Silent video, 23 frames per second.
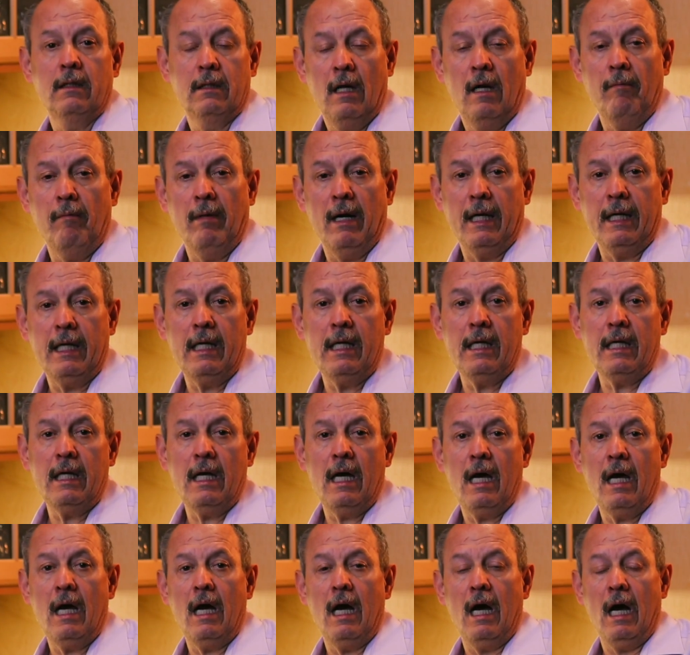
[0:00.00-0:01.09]

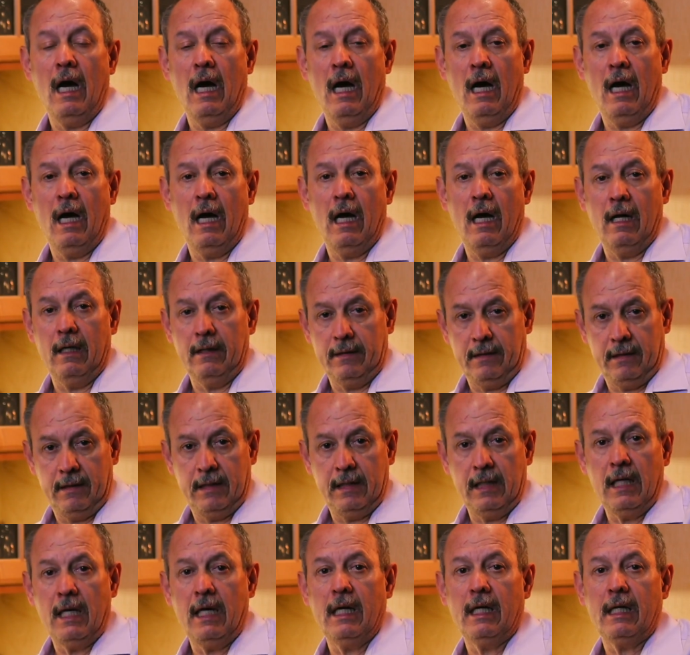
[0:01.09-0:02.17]
María
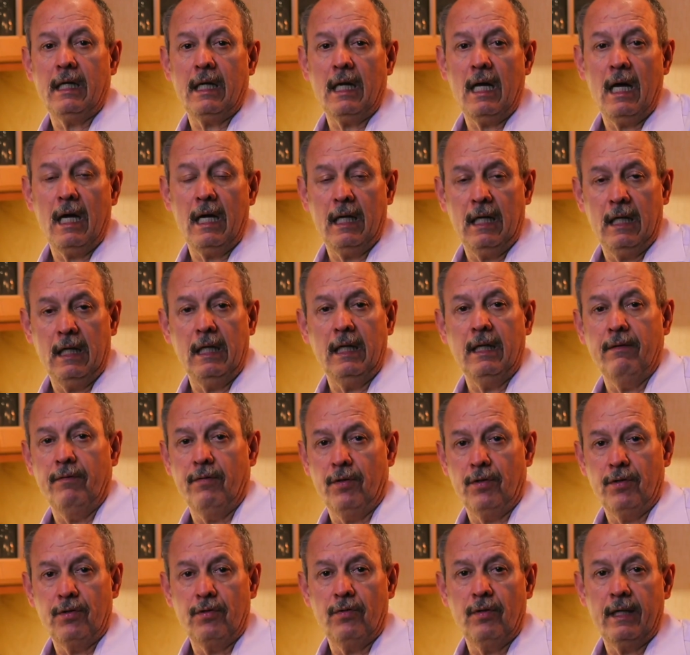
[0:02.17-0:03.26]
cierra el
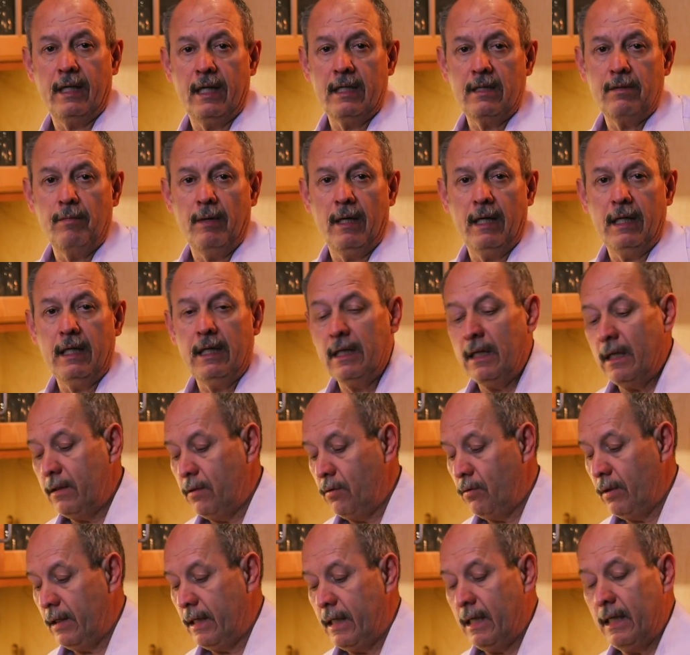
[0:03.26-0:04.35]
libro. You erase María,
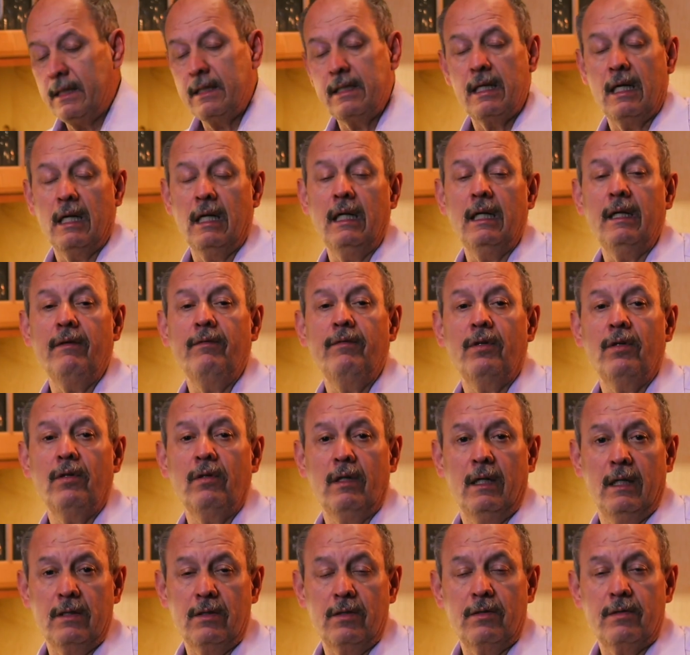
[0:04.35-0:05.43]
you erase el
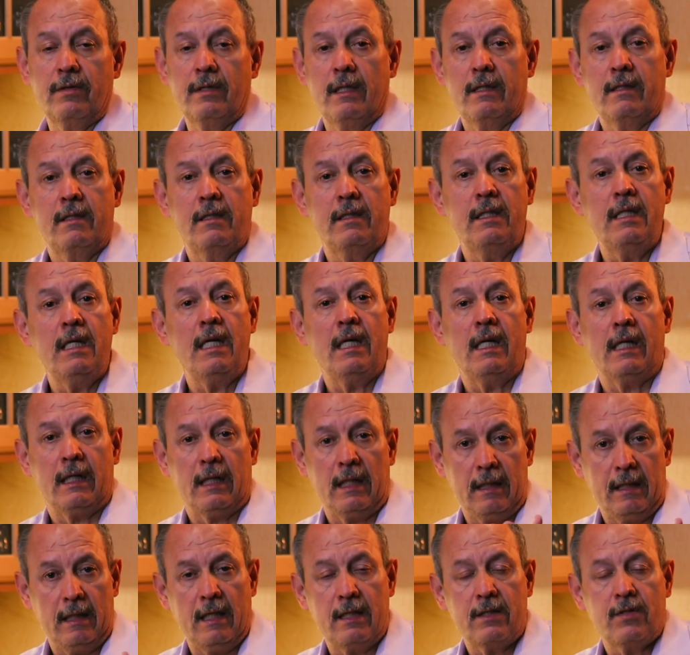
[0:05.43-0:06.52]
libro, and you say
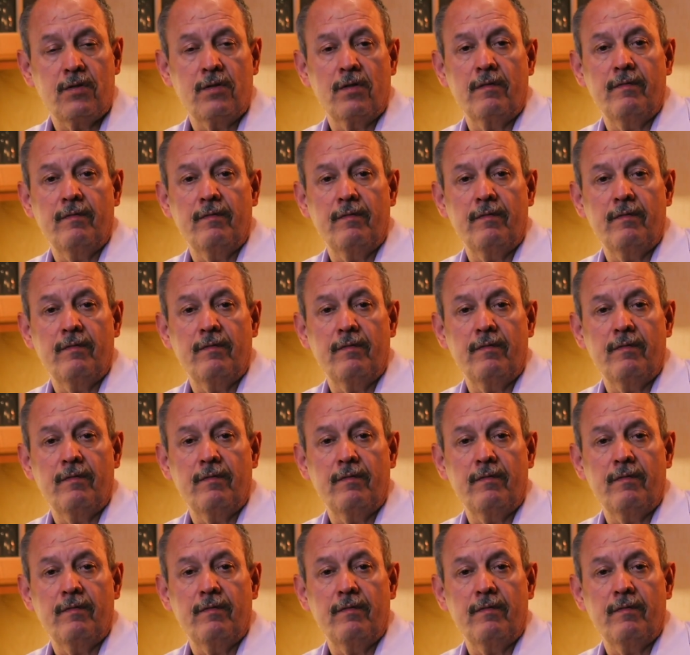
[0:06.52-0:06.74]
cierra. That's your